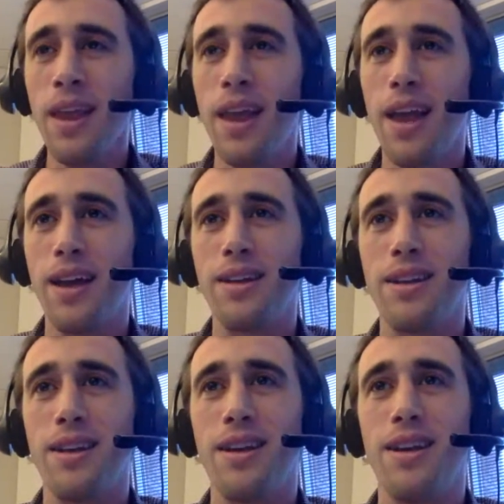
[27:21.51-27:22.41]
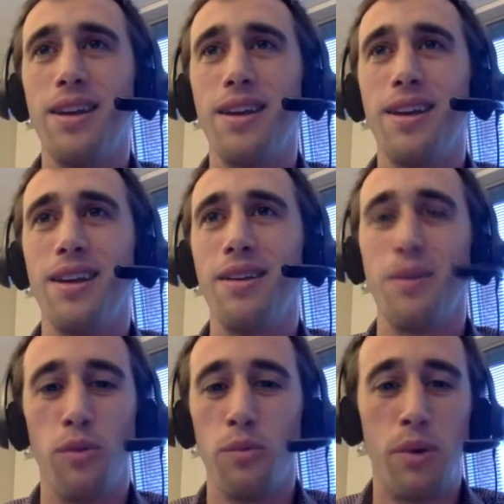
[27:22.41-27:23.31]
And,
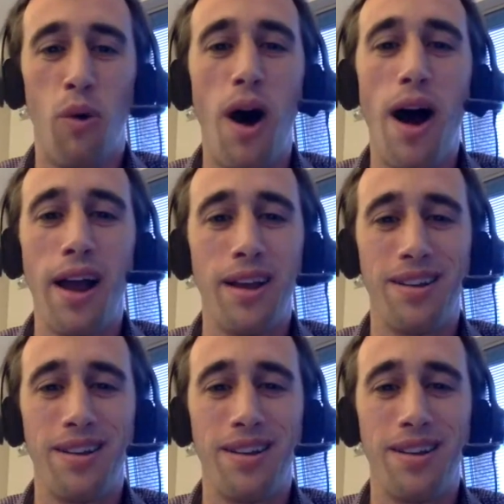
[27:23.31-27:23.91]
but why?